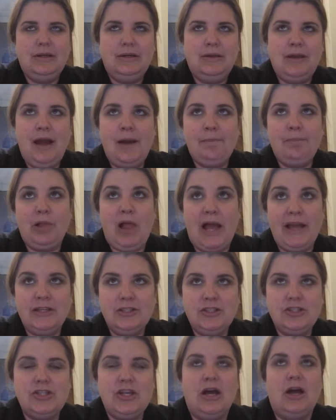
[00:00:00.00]
not
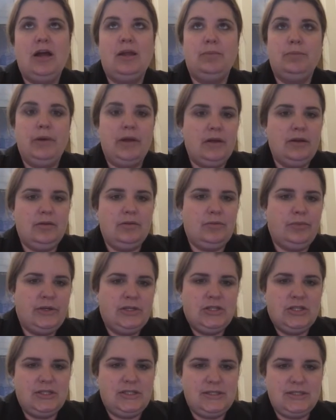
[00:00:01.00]
blinders on, but we
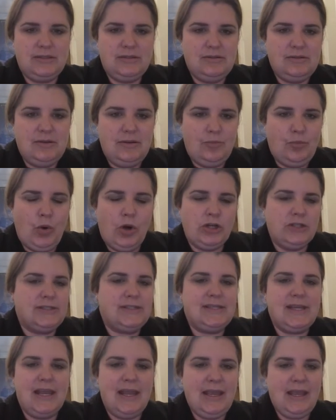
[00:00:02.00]
just weren't
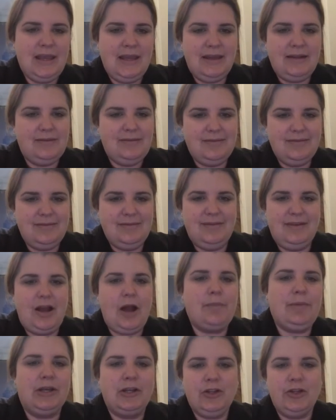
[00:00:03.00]
seeing it
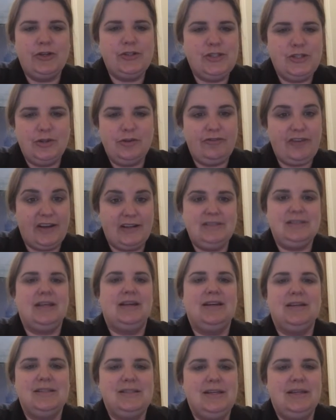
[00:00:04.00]
coming close to
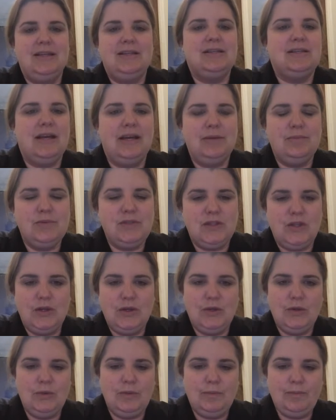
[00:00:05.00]
affecting us anytime
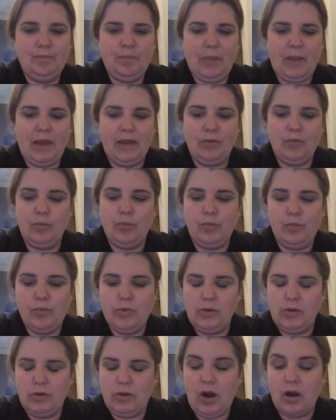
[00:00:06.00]
soon. And
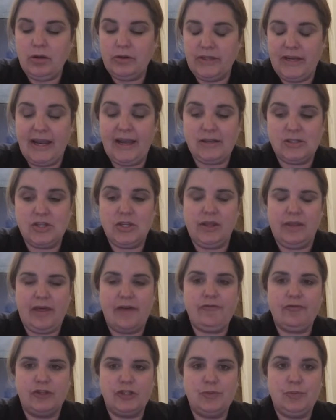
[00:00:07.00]
Carl and I actually
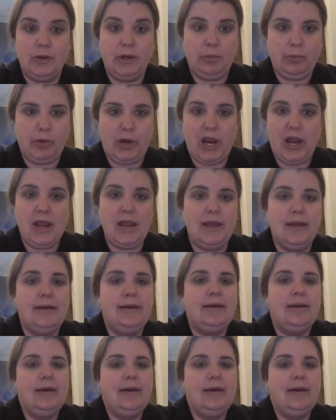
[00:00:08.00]
left for spring break,